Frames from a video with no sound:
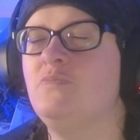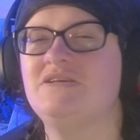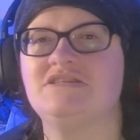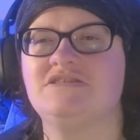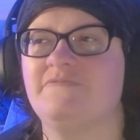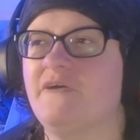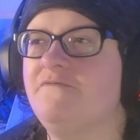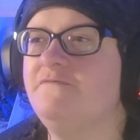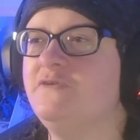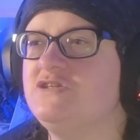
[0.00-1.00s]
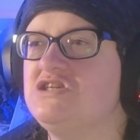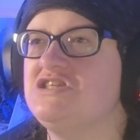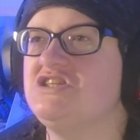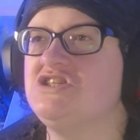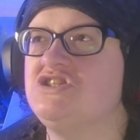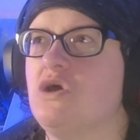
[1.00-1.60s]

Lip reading: bits of surviving footage. This is so